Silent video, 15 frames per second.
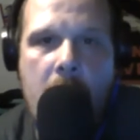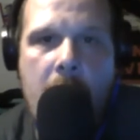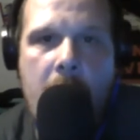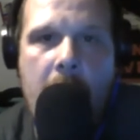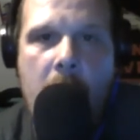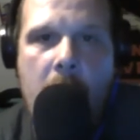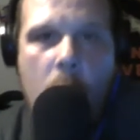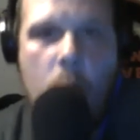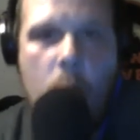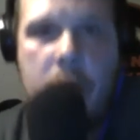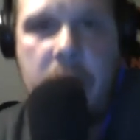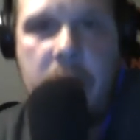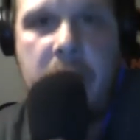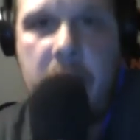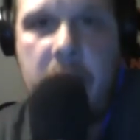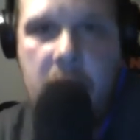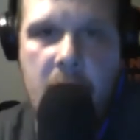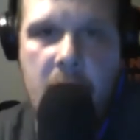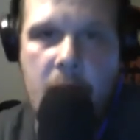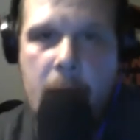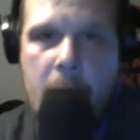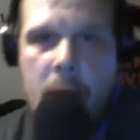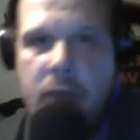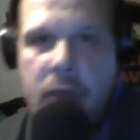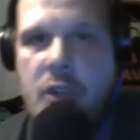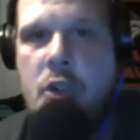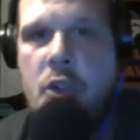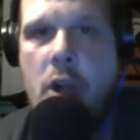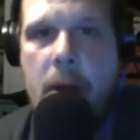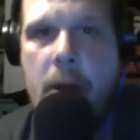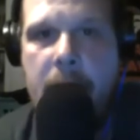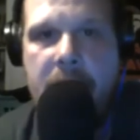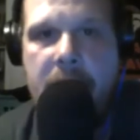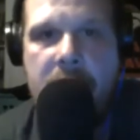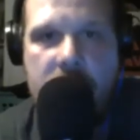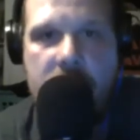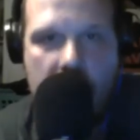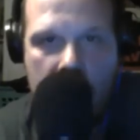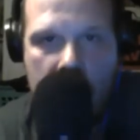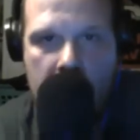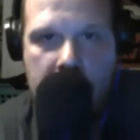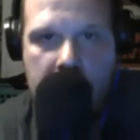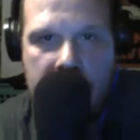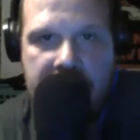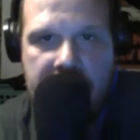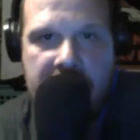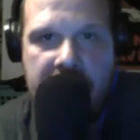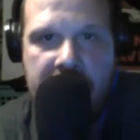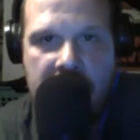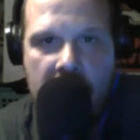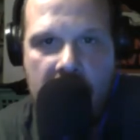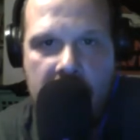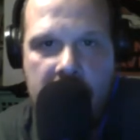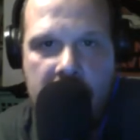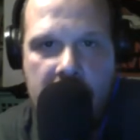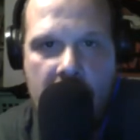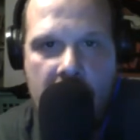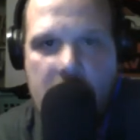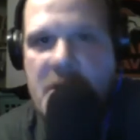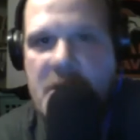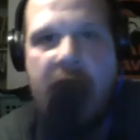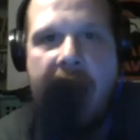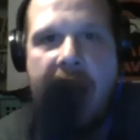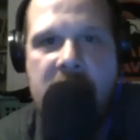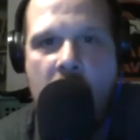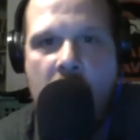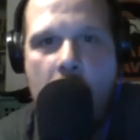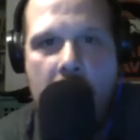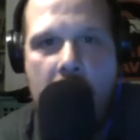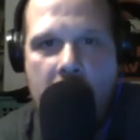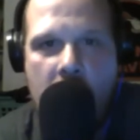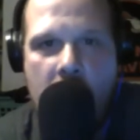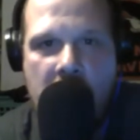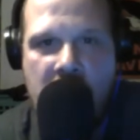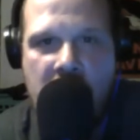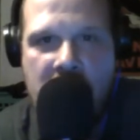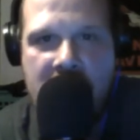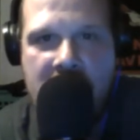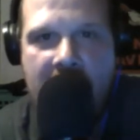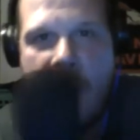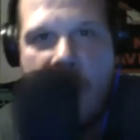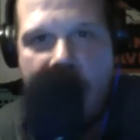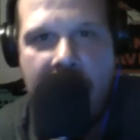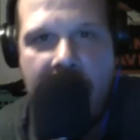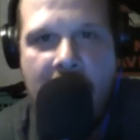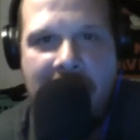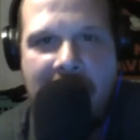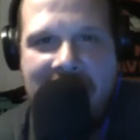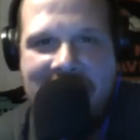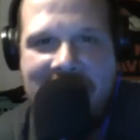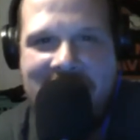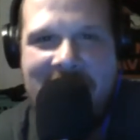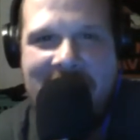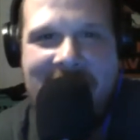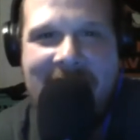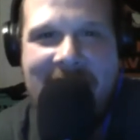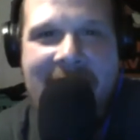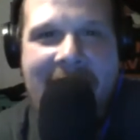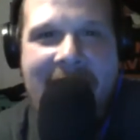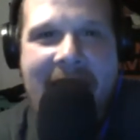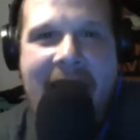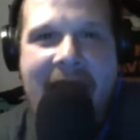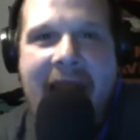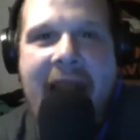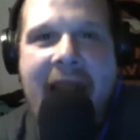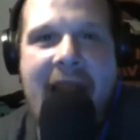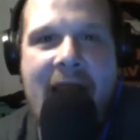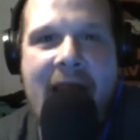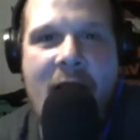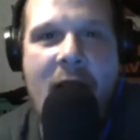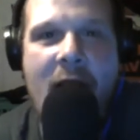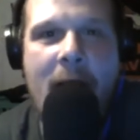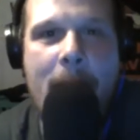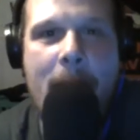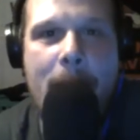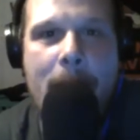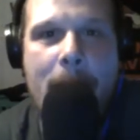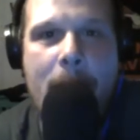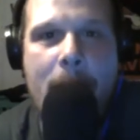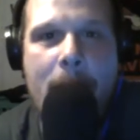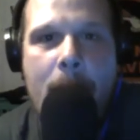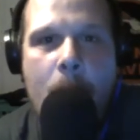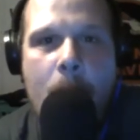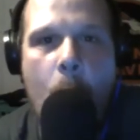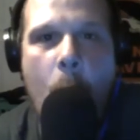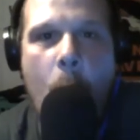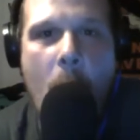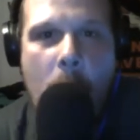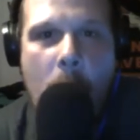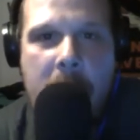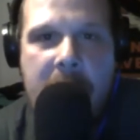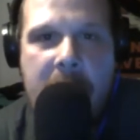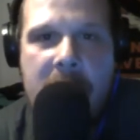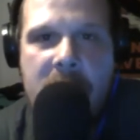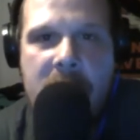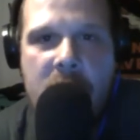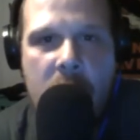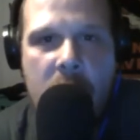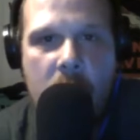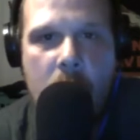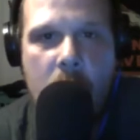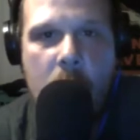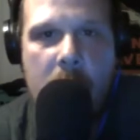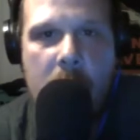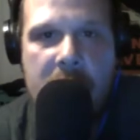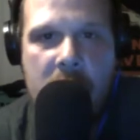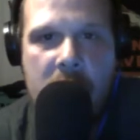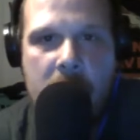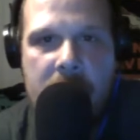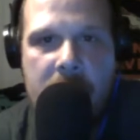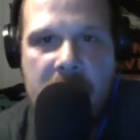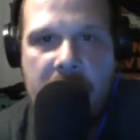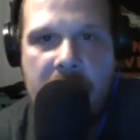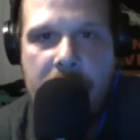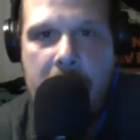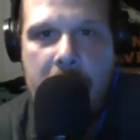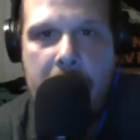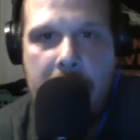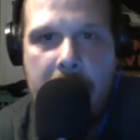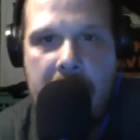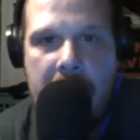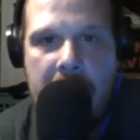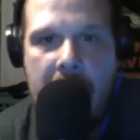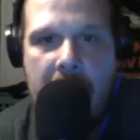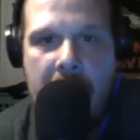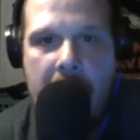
what you think about the job that the Toronto police have done. I'm just going to ask all my questions now, and then I'll let you talk. And what we can do in terms of maybe